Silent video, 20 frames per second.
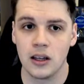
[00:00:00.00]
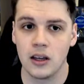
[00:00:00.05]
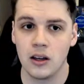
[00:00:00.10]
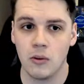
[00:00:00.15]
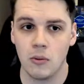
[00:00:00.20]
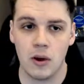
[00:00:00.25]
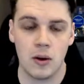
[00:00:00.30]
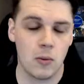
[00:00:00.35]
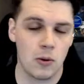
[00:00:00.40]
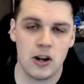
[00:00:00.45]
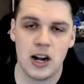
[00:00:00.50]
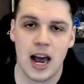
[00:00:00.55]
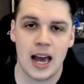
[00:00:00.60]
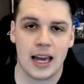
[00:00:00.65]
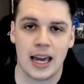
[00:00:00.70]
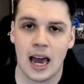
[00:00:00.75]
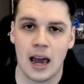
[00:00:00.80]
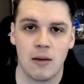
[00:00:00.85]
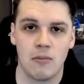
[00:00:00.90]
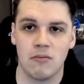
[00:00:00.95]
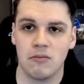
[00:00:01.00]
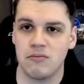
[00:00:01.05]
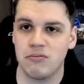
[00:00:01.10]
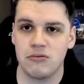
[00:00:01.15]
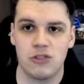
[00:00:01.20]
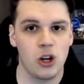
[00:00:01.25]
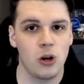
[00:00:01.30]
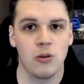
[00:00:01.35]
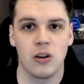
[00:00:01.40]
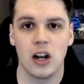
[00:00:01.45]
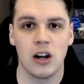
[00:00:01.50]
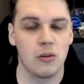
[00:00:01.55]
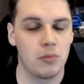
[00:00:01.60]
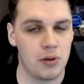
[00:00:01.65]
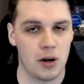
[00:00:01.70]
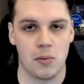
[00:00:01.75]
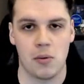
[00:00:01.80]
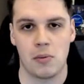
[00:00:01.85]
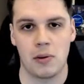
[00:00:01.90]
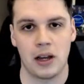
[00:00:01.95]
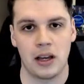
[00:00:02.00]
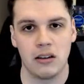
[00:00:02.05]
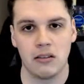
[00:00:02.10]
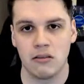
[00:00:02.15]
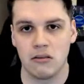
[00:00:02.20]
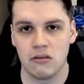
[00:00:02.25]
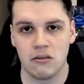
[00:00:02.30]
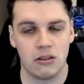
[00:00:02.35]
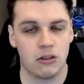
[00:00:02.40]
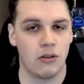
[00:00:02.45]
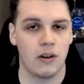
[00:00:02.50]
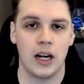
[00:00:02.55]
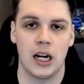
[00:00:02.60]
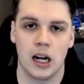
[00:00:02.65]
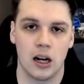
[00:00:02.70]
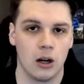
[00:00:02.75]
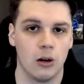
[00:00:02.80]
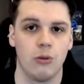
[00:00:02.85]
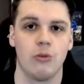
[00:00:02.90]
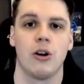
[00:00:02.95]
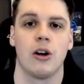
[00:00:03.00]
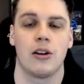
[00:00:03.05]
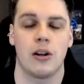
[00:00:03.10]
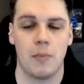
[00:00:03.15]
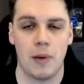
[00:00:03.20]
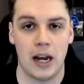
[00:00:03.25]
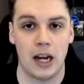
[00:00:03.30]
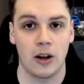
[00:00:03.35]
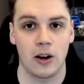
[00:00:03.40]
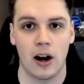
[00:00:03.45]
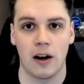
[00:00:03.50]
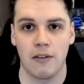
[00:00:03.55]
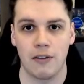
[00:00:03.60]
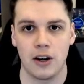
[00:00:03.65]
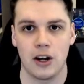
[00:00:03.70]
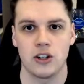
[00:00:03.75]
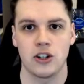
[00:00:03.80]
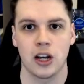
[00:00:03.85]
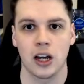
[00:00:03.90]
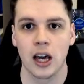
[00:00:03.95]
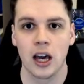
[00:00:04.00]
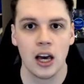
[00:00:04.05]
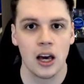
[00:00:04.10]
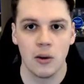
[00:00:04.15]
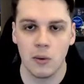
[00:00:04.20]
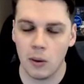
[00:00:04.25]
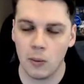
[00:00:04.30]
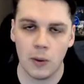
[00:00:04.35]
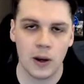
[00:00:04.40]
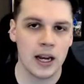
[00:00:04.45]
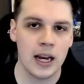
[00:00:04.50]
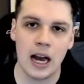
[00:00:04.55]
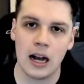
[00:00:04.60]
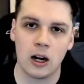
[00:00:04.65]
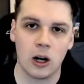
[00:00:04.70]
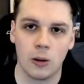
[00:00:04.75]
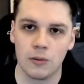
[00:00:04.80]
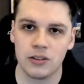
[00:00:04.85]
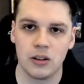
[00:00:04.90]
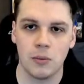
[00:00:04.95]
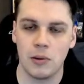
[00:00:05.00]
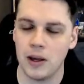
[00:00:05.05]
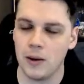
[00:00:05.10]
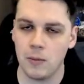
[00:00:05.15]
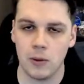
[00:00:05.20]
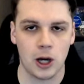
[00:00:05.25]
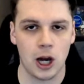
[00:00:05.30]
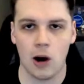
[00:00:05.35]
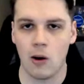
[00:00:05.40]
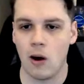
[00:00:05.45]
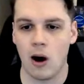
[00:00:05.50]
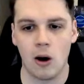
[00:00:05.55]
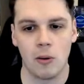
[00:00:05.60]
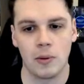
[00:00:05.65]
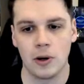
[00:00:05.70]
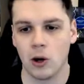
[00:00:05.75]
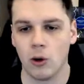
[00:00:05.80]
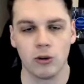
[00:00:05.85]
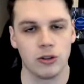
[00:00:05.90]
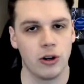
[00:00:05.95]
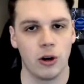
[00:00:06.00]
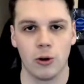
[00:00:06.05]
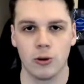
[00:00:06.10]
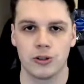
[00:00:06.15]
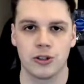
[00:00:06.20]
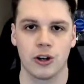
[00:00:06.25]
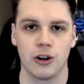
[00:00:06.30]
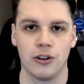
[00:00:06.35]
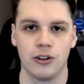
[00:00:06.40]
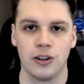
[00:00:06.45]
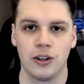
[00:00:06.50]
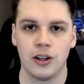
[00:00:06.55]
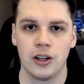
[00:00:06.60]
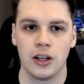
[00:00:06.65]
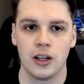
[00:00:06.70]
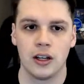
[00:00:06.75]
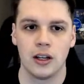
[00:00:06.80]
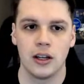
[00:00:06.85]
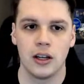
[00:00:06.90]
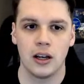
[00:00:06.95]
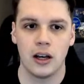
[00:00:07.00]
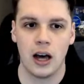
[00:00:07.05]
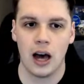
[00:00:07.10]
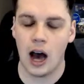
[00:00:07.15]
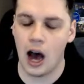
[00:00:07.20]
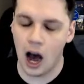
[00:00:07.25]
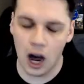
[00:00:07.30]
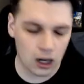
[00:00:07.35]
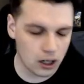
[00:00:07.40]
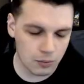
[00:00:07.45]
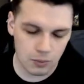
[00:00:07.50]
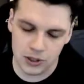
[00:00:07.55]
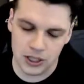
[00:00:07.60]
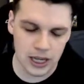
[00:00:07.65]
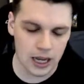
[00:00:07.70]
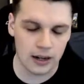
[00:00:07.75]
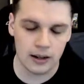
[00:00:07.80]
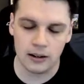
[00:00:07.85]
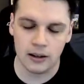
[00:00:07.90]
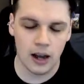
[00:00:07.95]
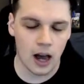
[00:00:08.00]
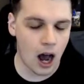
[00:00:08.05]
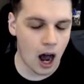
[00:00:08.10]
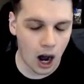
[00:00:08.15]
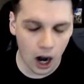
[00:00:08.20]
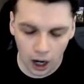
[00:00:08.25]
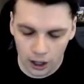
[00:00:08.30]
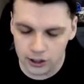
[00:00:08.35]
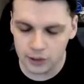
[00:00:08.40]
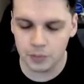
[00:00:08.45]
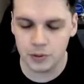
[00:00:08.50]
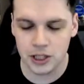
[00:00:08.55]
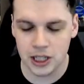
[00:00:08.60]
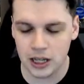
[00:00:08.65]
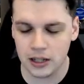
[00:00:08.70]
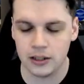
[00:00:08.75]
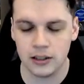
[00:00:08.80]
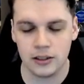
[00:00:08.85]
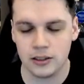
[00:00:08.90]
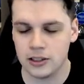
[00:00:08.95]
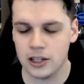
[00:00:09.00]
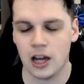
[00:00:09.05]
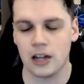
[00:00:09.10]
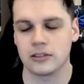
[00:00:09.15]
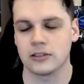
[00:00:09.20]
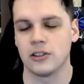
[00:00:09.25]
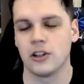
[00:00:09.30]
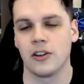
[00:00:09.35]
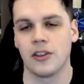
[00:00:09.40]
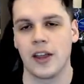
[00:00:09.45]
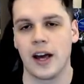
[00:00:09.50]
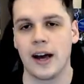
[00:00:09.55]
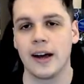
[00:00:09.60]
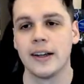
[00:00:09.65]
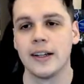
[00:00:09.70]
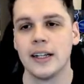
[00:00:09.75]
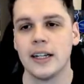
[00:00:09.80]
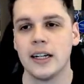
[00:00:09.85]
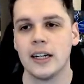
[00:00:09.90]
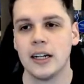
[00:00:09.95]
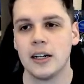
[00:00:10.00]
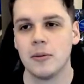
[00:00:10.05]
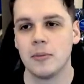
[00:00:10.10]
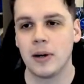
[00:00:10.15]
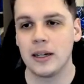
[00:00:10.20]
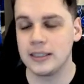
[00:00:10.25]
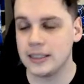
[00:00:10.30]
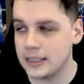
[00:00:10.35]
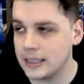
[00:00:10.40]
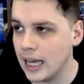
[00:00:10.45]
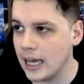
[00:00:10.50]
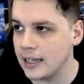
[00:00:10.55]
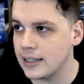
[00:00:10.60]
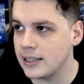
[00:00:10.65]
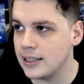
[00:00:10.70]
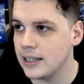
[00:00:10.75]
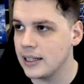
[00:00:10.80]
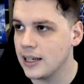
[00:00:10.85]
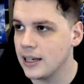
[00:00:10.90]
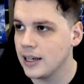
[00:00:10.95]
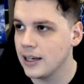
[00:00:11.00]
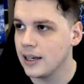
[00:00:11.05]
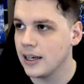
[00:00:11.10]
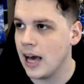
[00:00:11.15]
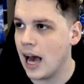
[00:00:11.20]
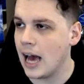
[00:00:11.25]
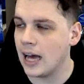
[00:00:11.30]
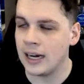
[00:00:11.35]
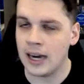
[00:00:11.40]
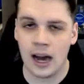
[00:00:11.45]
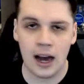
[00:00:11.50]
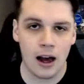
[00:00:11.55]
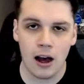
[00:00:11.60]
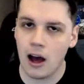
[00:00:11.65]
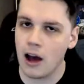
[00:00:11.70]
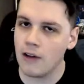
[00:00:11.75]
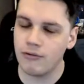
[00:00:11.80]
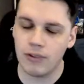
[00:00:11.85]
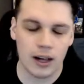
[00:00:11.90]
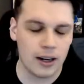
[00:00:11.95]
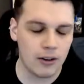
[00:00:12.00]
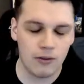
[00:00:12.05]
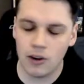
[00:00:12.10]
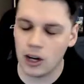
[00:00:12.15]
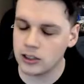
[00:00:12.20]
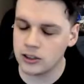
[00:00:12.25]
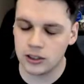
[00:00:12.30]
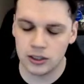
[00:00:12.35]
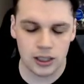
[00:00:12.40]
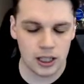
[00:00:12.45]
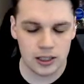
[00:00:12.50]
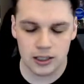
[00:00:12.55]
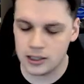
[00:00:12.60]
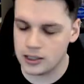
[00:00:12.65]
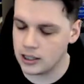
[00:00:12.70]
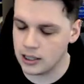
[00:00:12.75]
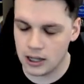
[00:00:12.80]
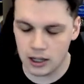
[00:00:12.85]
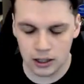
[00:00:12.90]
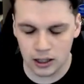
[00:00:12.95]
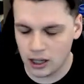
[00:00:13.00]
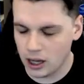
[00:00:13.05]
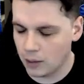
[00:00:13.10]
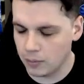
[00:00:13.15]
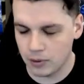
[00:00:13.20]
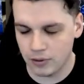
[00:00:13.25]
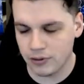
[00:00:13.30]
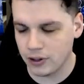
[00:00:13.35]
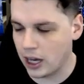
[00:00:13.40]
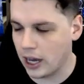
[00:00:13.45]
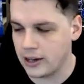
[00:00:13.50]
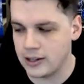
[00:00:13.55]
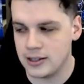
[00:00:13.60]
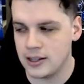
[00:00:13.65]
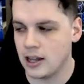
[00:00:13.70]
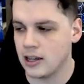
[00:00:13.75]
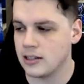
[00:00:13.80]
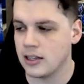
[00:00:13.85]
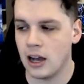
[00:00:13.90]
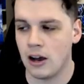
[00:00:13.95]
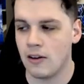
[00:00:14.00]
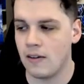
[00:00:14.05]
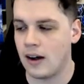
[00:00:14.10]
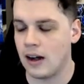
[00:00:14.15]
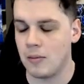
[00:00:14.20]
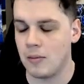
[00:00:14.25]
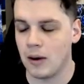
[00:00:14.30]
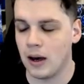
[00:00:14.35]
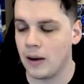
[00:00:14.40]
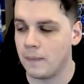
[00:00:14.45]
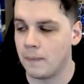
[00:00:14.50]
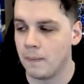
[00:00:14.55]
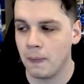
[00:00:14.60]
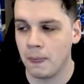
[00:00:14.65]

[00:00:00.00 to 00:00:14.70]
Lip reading: we win that game 2-0 probably, 3-0, depending on our finishing. We win that comfortably, we go home and all's good. 100% certain on that. But instead, and I found rants on this a couple of occasions last night already, but